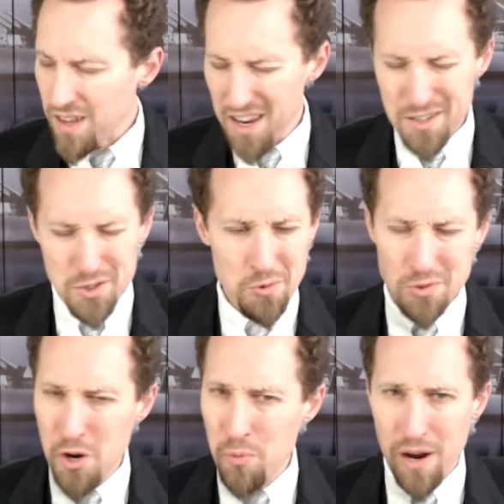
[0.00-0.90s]
and don't
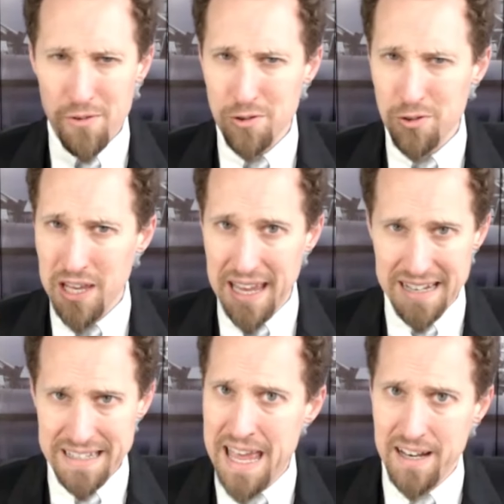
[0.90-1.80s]
don't bother looking
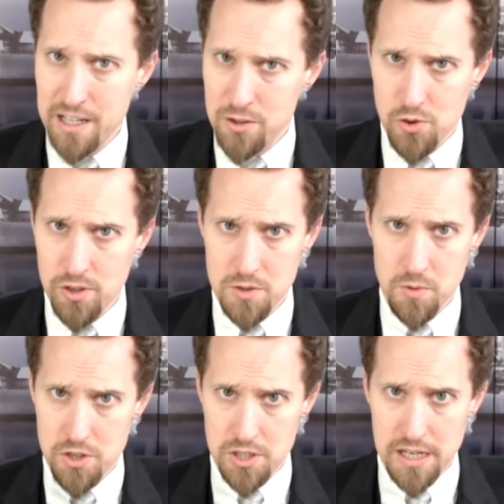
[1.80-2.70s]
at net interest,
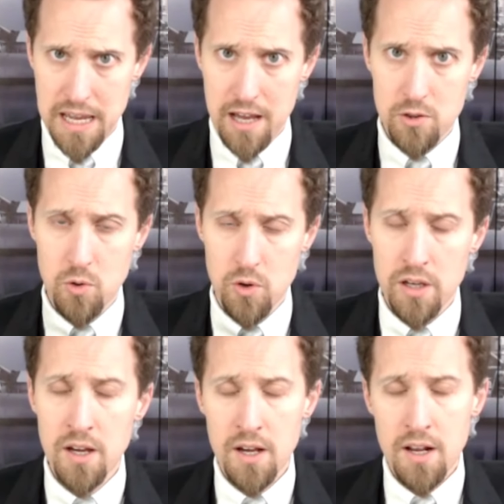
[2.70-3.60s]
which is a category